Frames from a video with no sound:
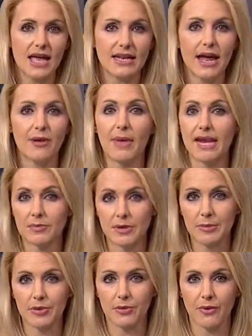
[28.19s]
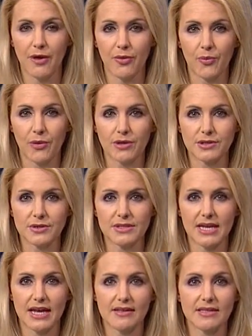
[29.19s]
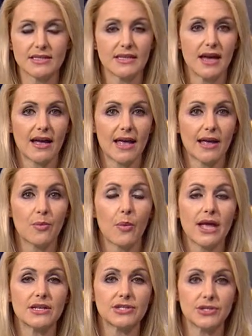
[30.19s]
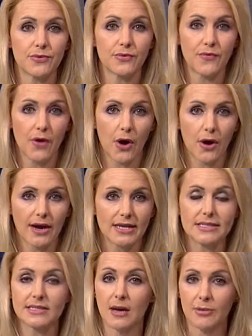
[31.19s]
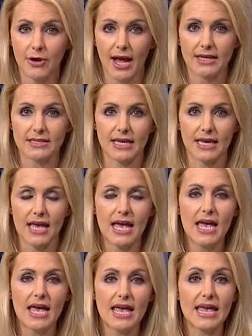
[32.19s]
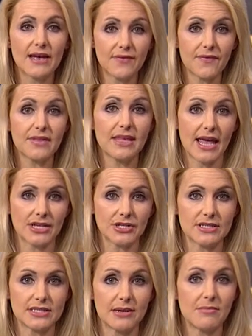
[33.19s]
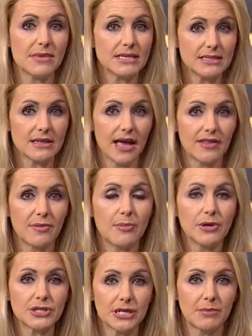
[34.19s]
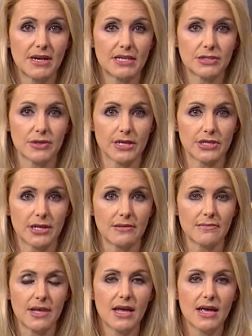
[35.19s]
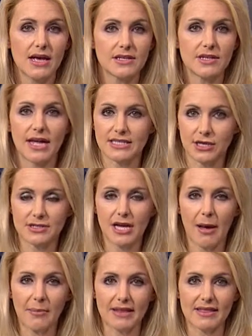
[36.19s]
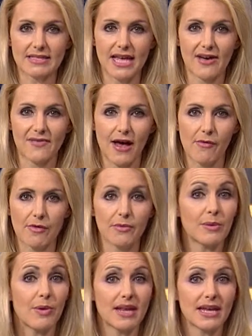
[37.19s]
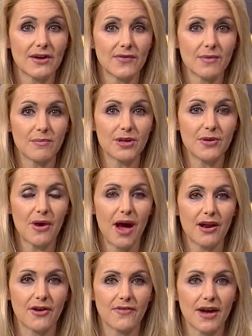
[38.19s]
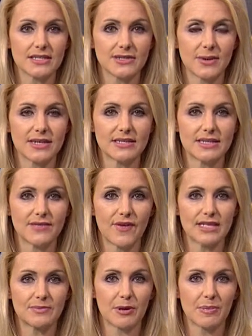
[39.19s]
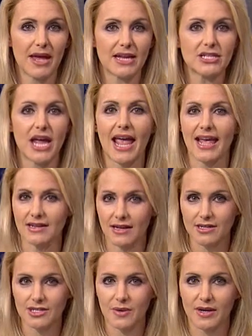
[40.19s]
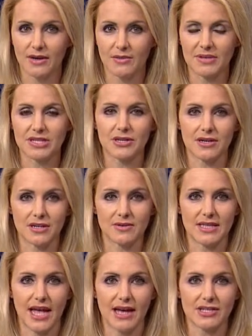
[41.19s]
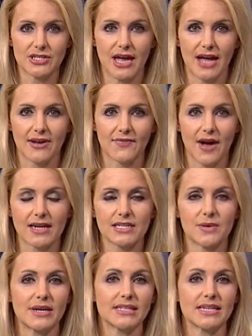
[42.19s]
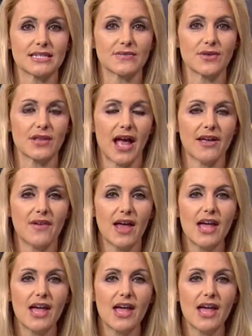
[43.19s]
Now, many people around the world are saying the CIA went too far, and some are asking if the agency misled the Bush administration. So that's our topic this half hour. We want to hear from you on our Fox 26 Facebook page and on Twitter. Be sure to use the hashtag Fox26for Life.